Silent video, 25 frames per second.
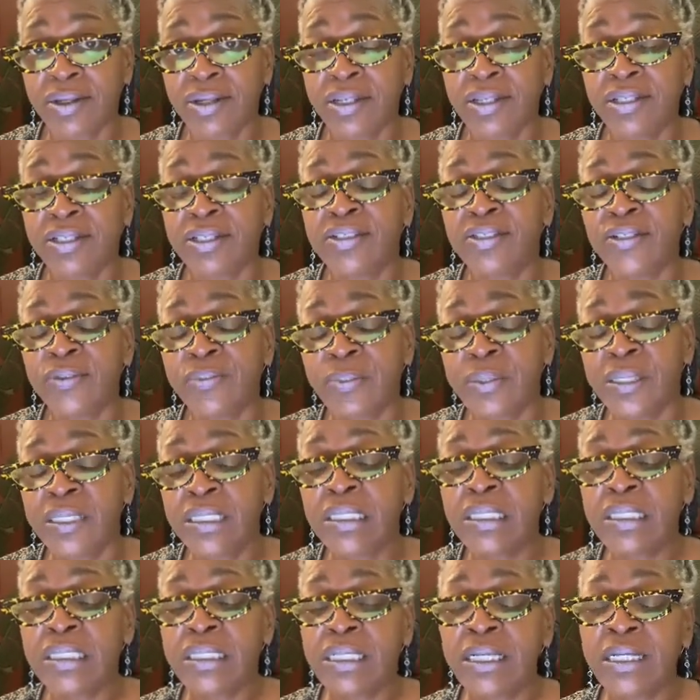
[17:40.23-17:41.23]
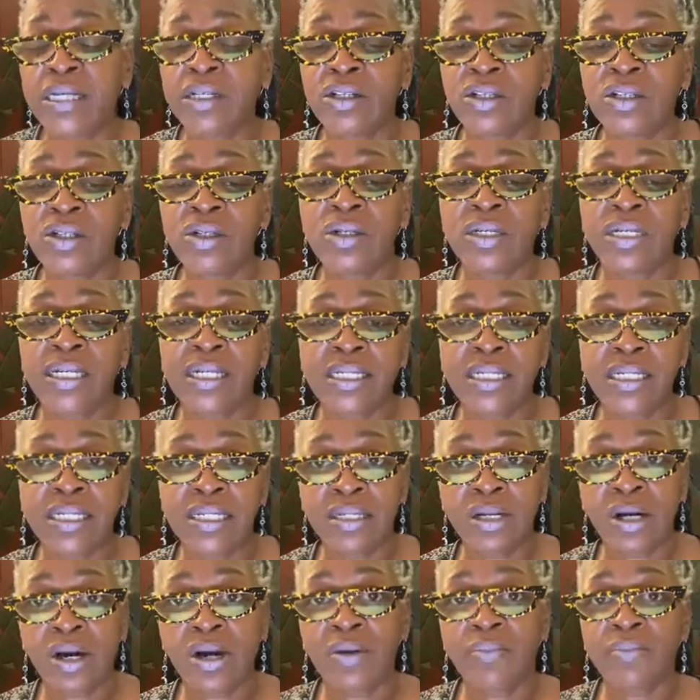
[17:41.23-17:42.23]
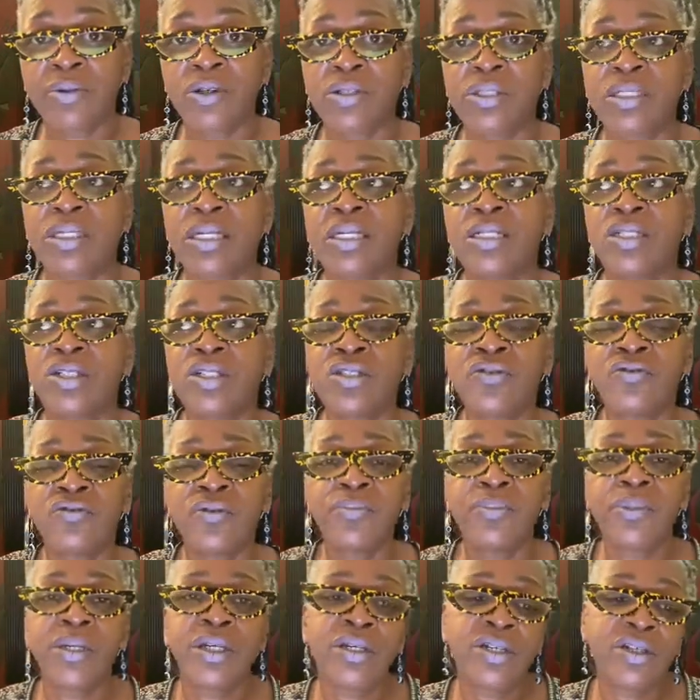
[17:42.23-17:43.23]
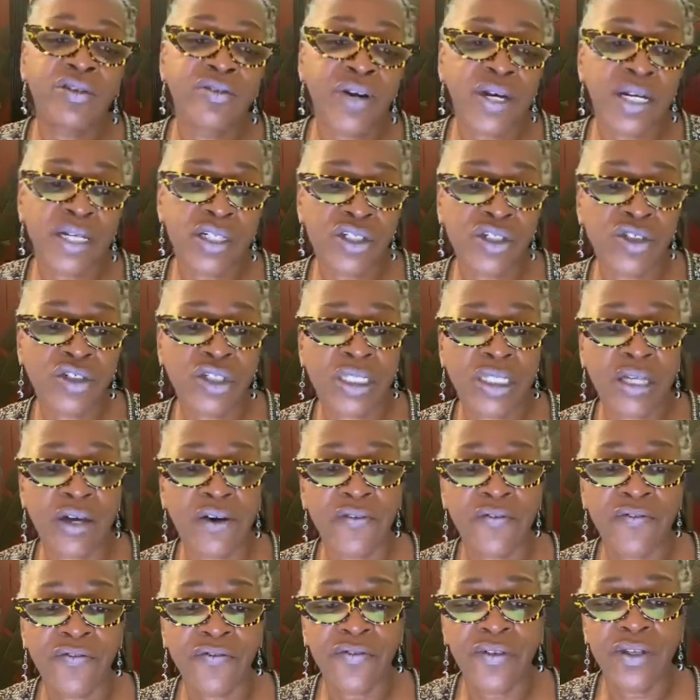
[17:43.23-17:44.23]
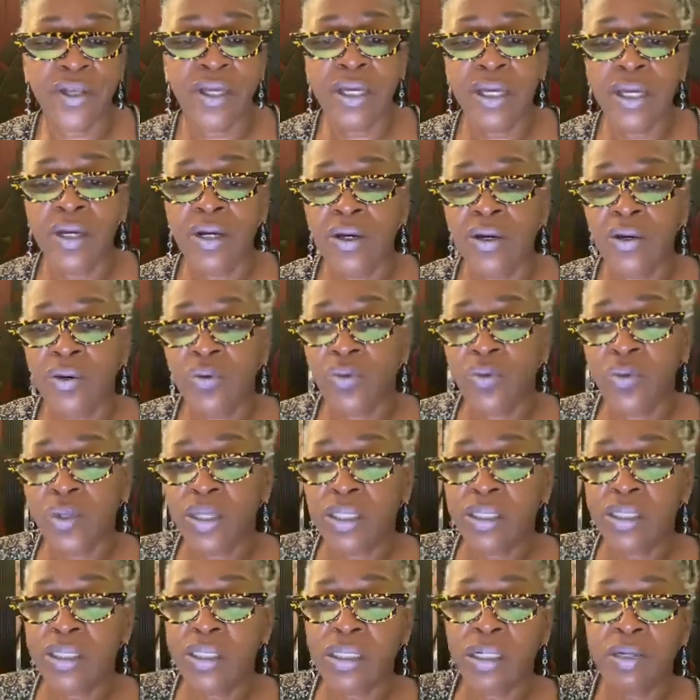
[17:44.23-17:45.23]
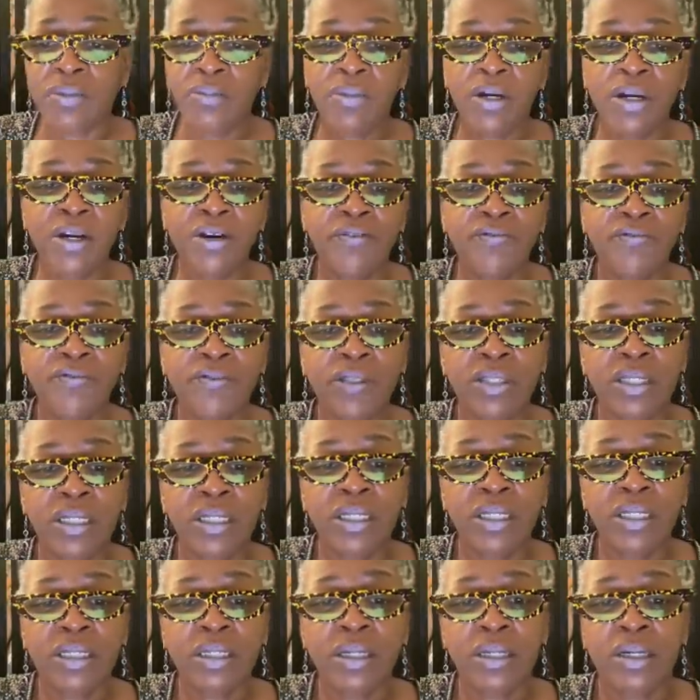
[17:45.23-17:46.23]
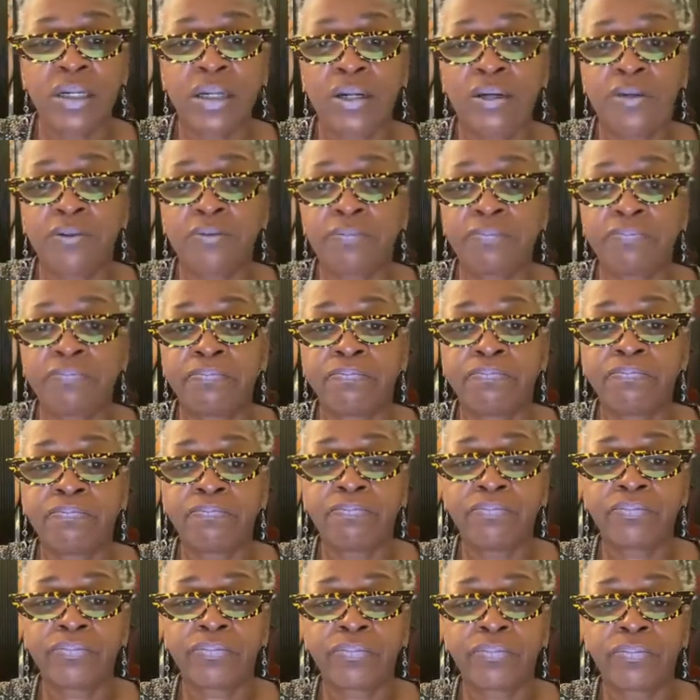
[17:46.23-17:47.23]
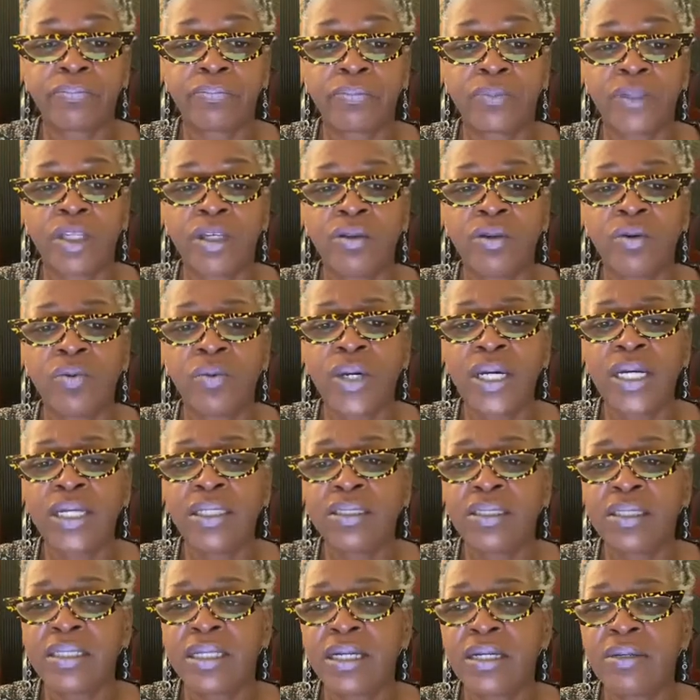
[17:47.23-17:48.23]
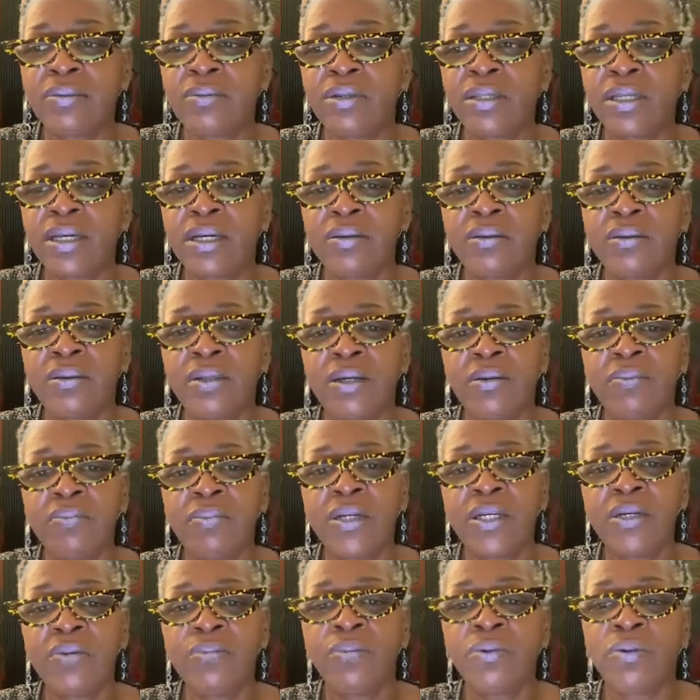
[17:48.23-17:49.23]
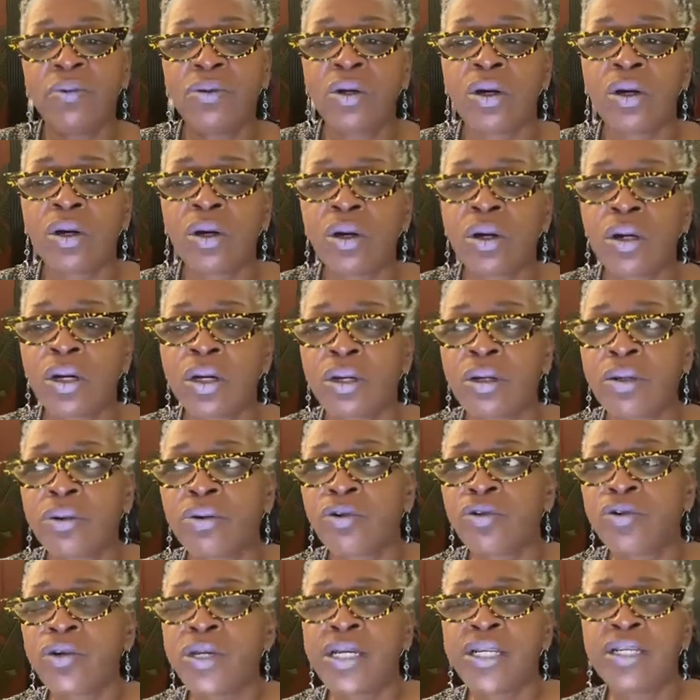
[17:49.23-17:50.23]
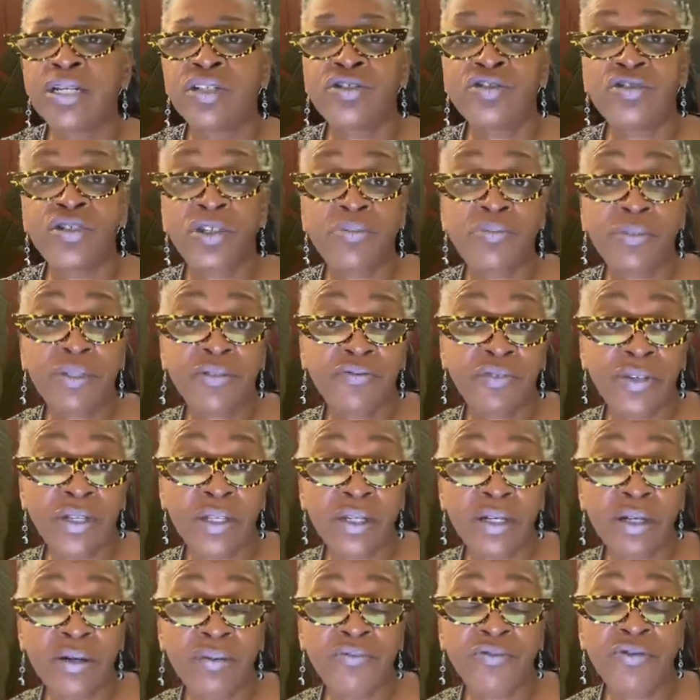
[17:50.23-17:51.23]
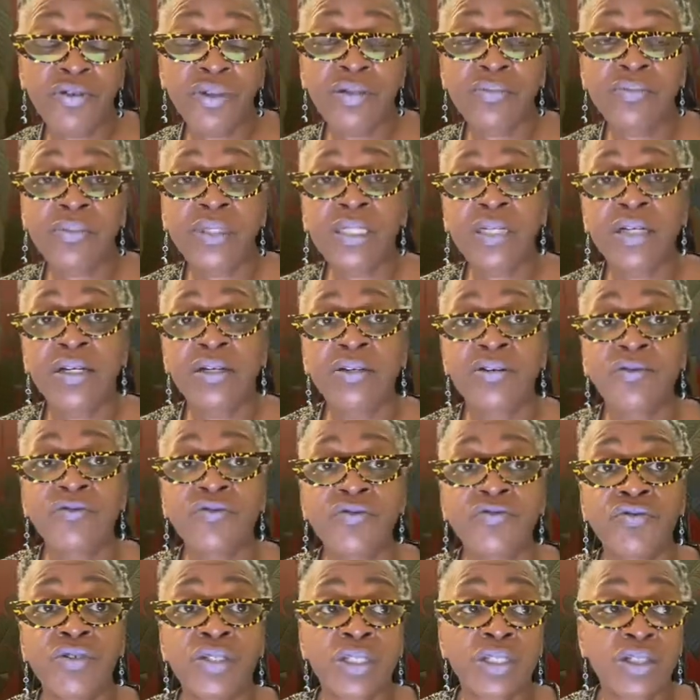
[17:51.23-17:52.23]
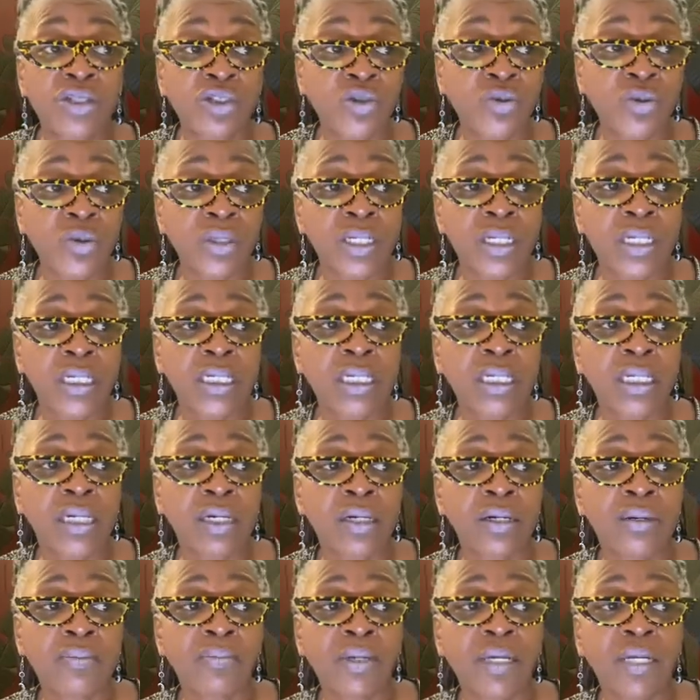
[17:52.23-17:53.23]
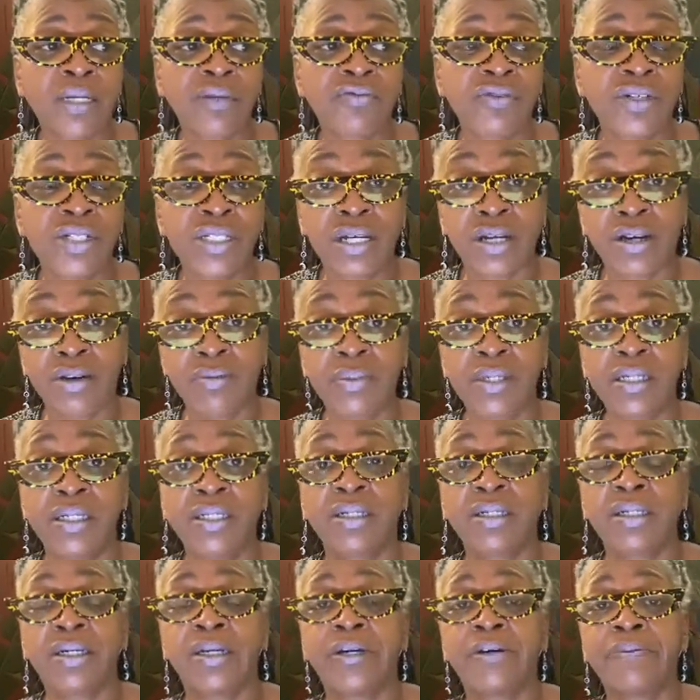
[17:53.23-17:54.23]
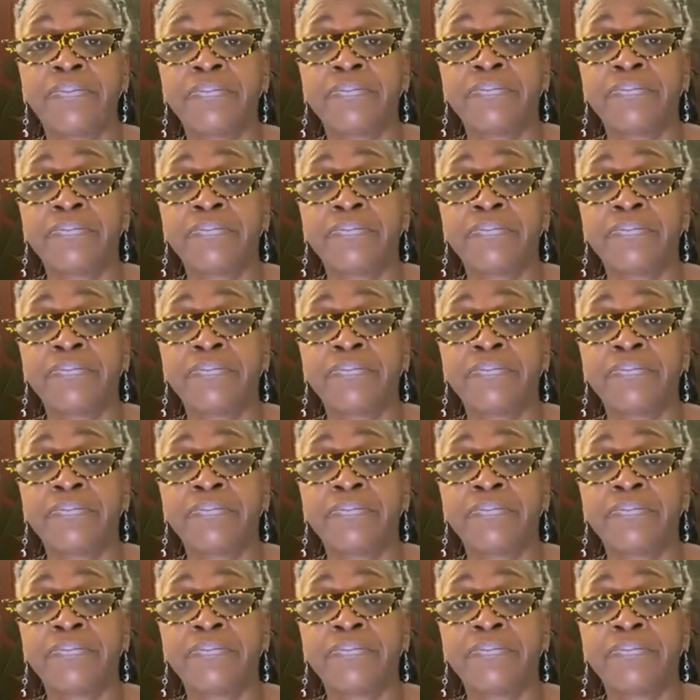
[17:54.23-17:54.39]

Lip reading: So please take a look at e-commerce and just familiarize yourself with some of the ways that people are creating streams of income for themselves, residual income and retirement income.